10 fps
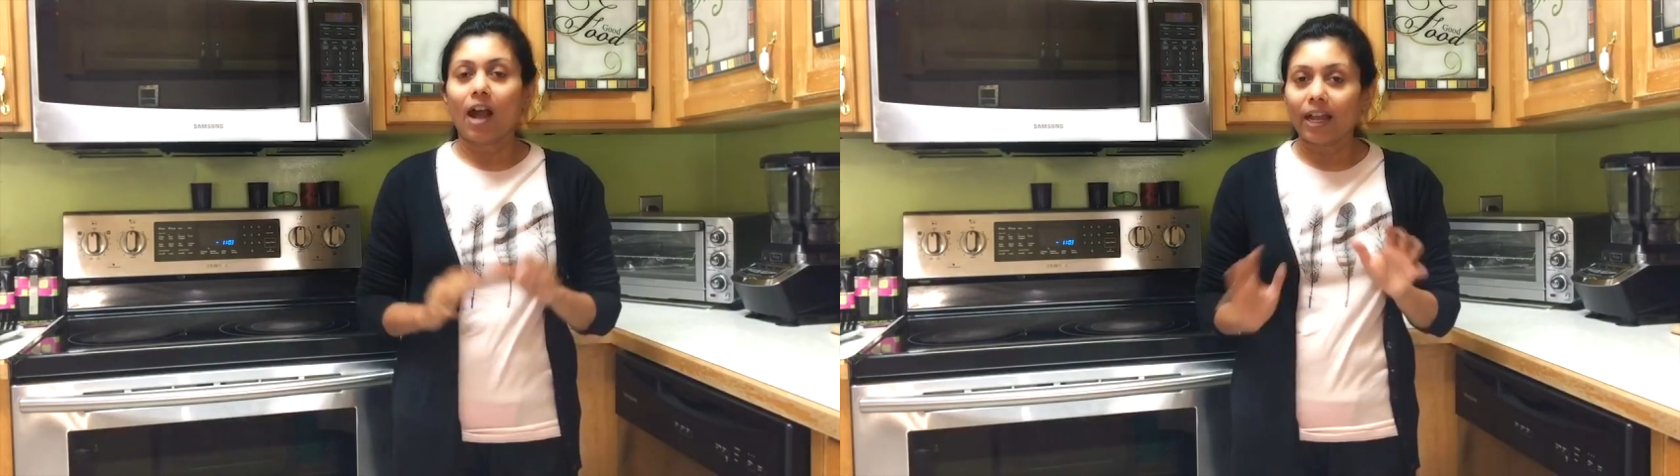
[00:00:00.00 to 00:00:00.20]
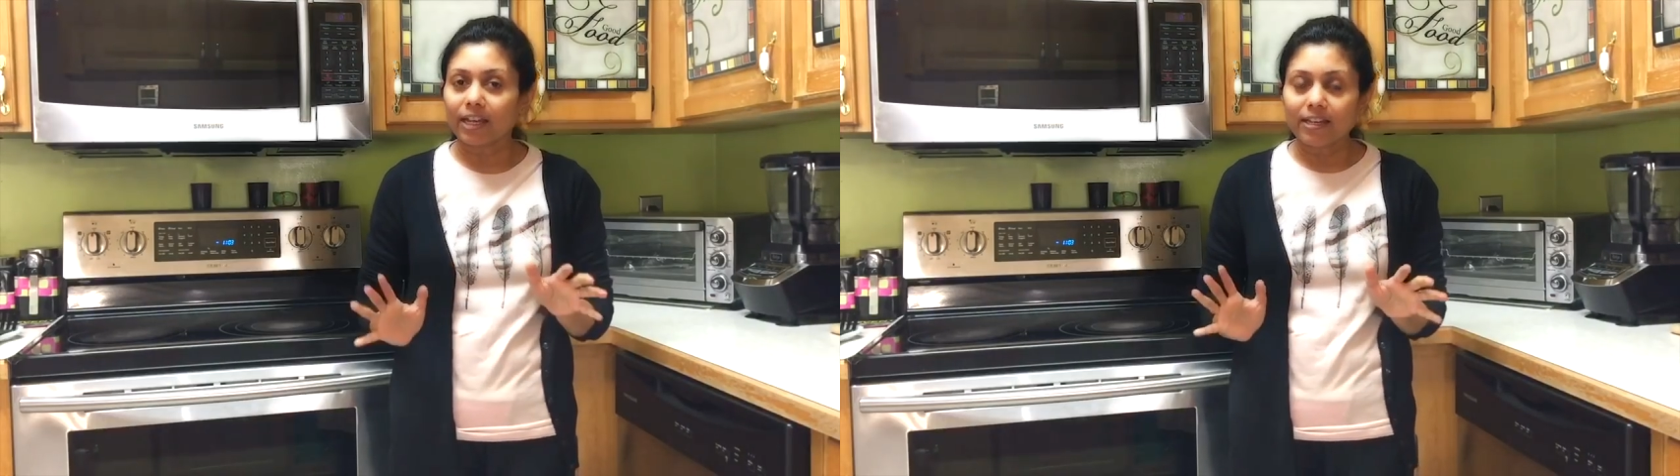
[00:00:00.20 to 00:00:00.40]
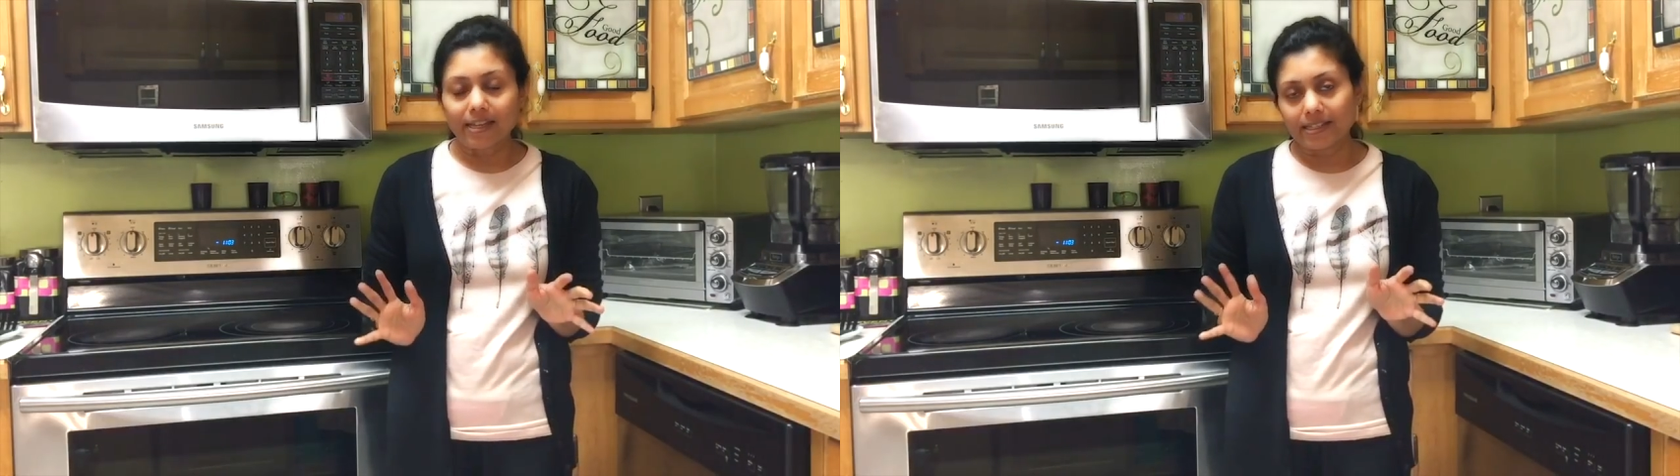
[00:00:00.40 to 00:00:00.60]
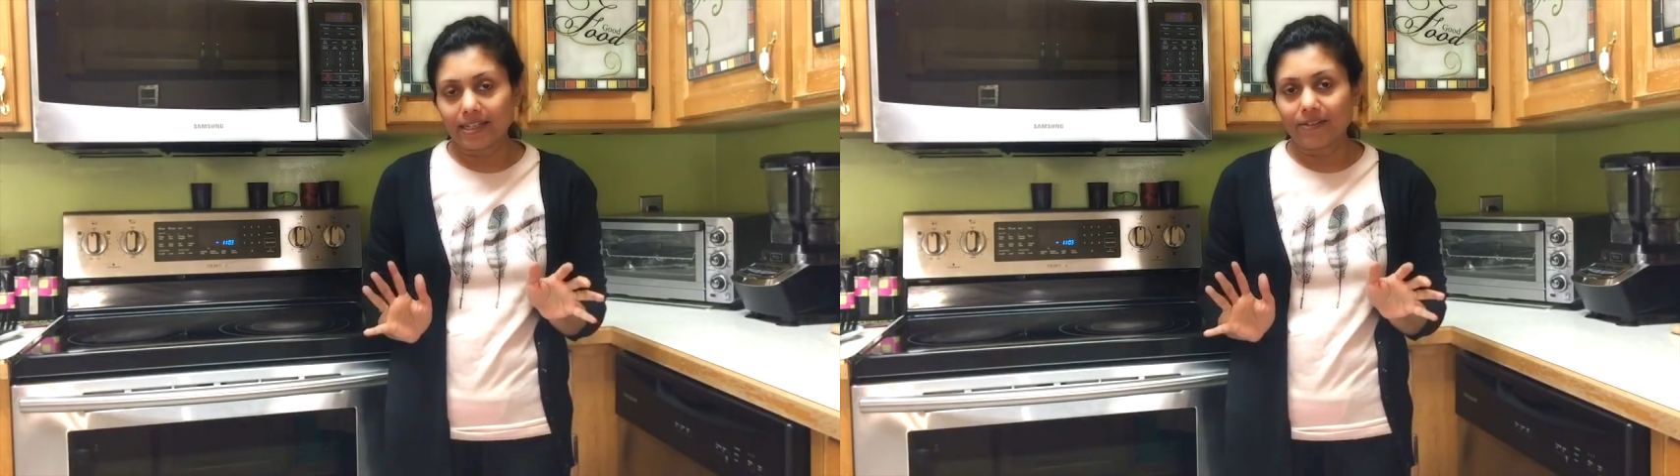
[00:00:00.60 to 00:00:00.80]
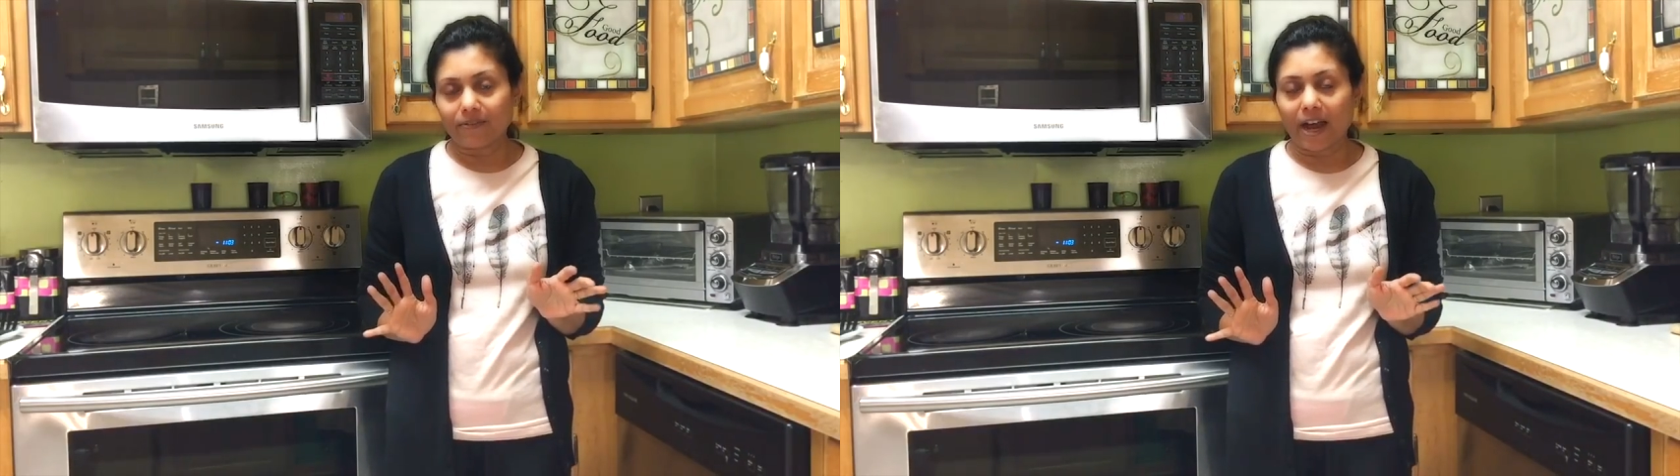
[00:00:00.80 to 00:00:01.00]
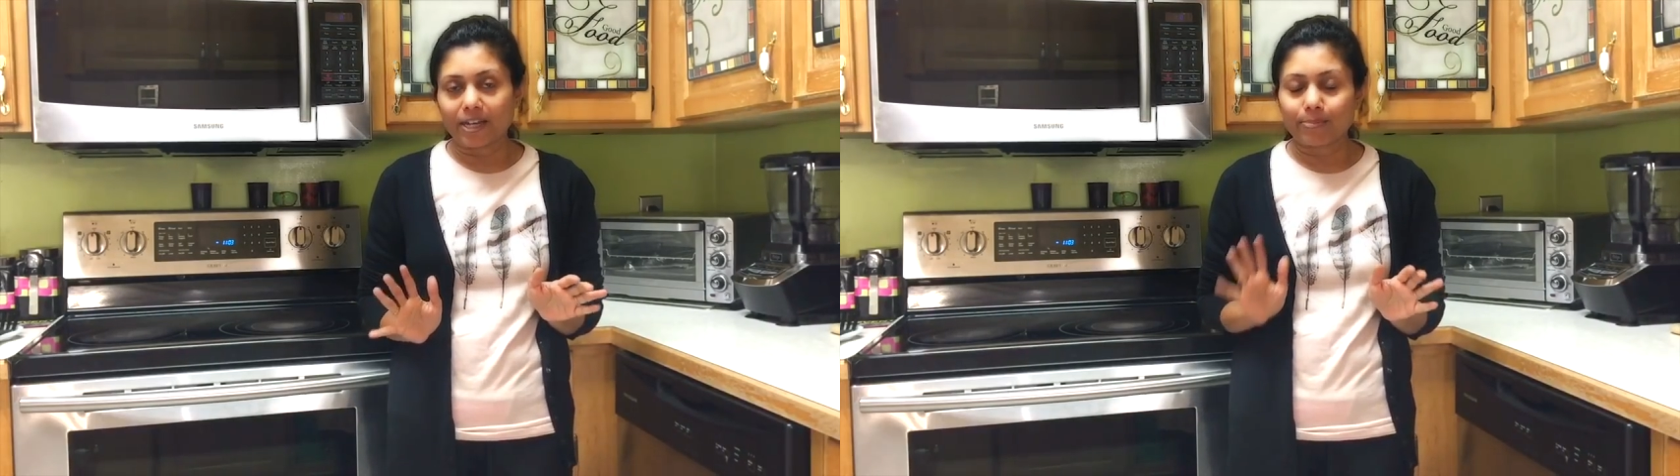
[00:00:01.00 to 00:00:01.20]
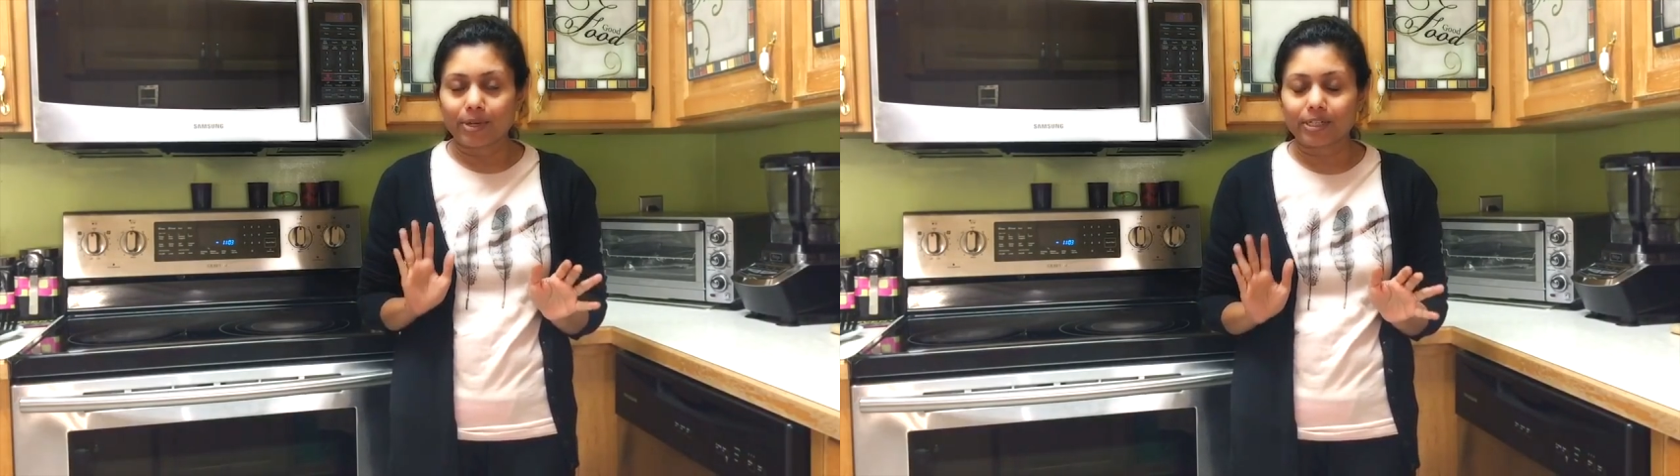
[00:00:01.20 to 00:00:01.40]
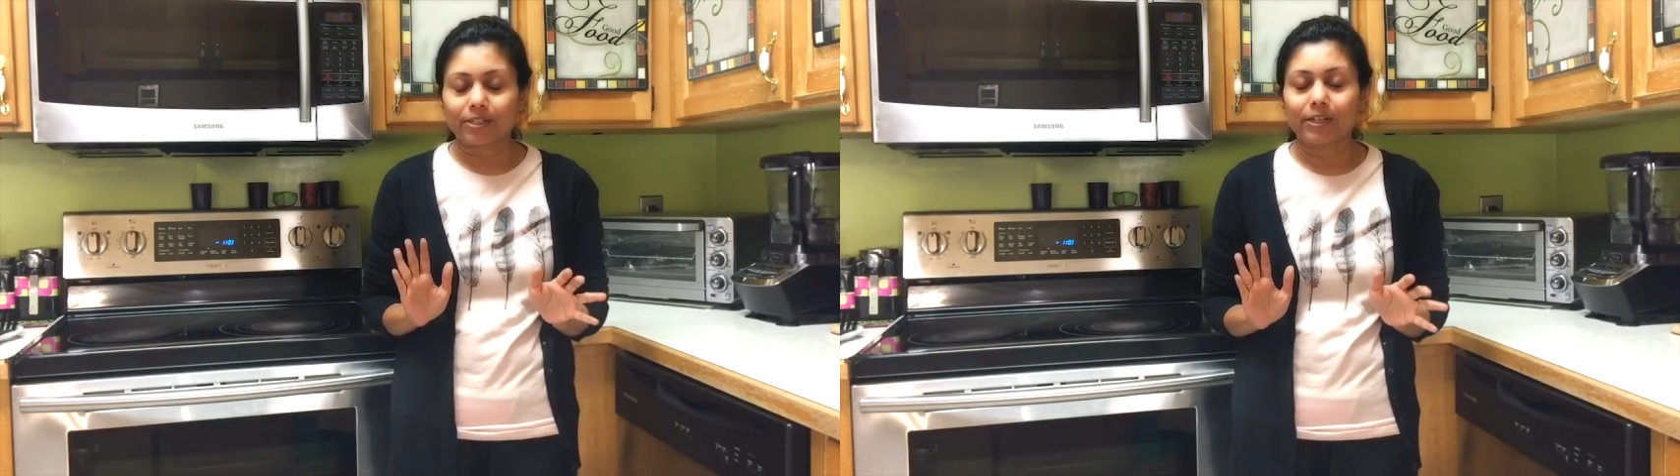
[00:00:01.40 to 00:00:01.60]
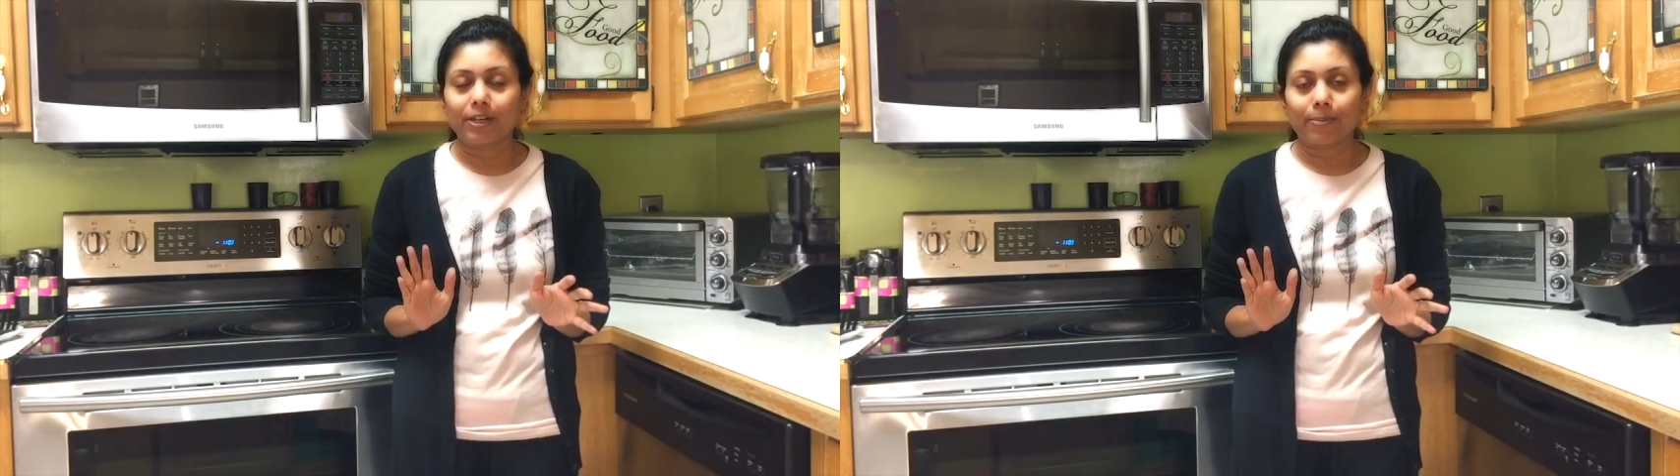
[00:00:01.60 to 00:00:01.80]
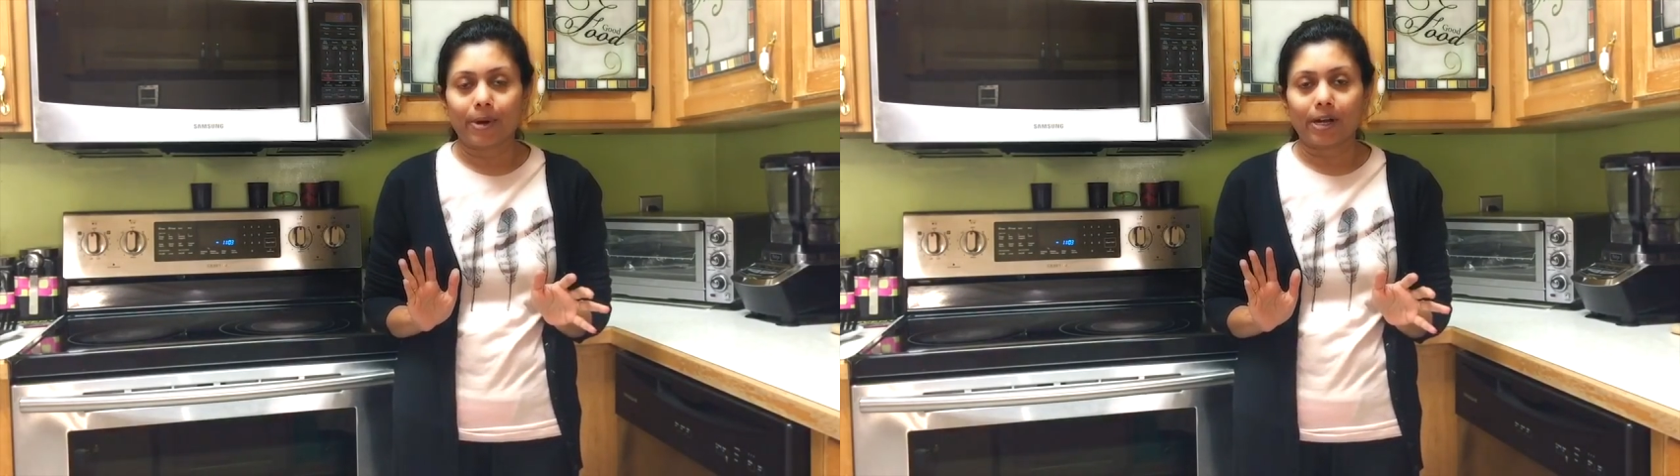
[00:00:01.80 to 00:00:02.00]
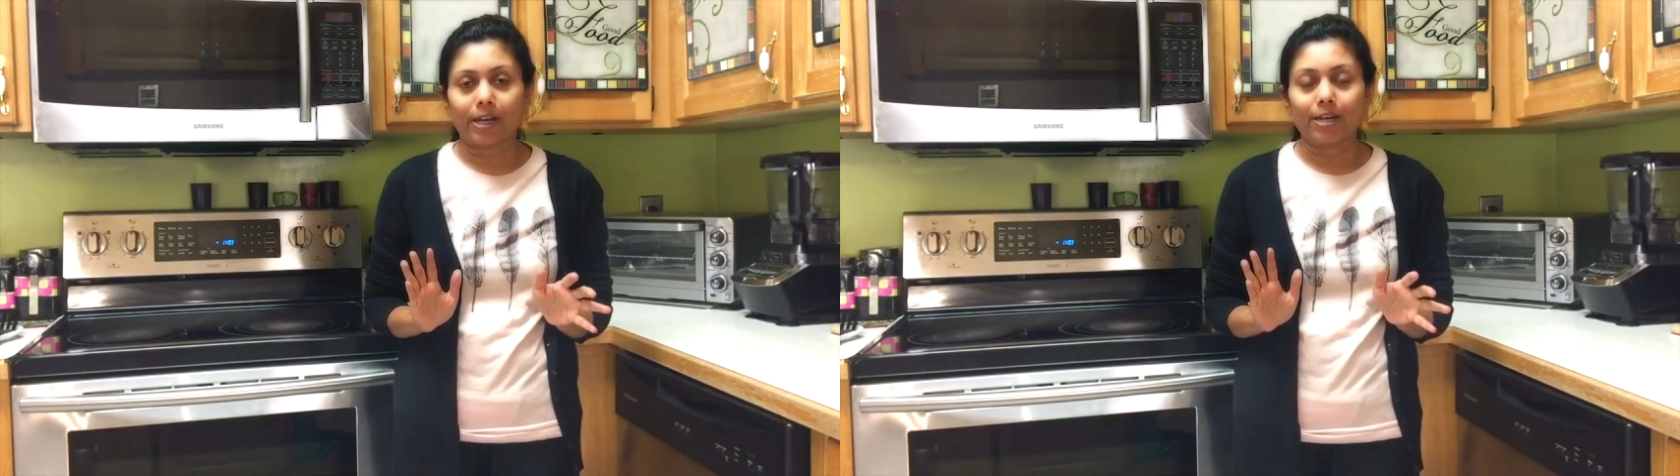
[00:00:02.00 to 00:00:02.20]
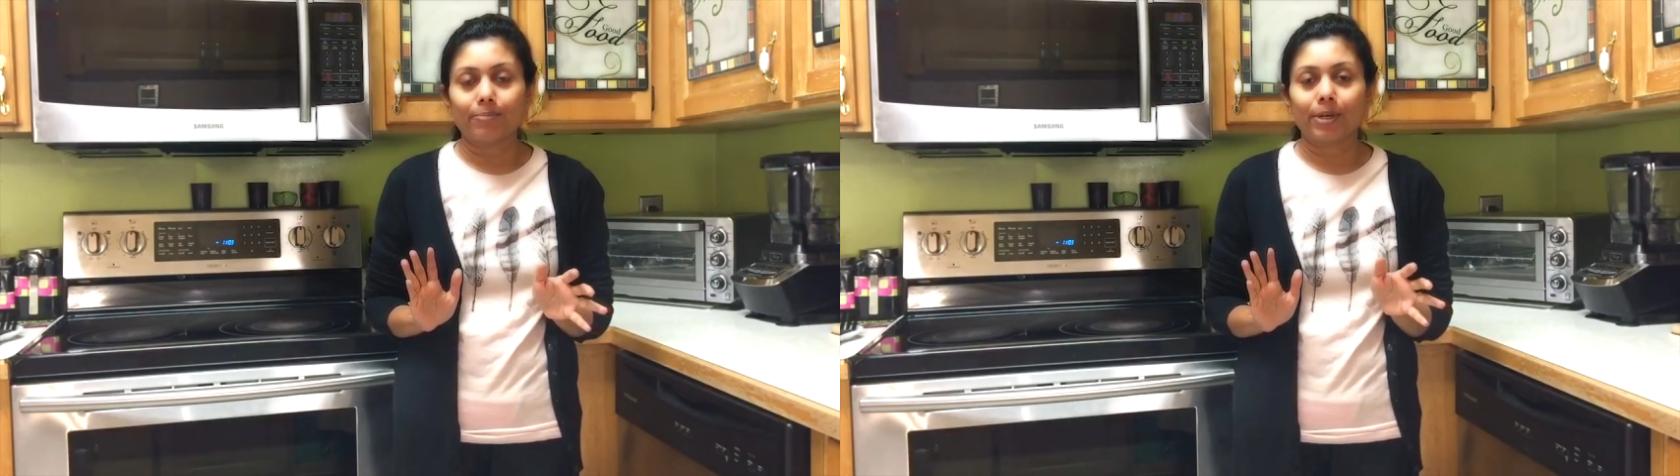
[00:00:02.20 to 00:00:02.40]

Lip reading: I can easily find butter in the market,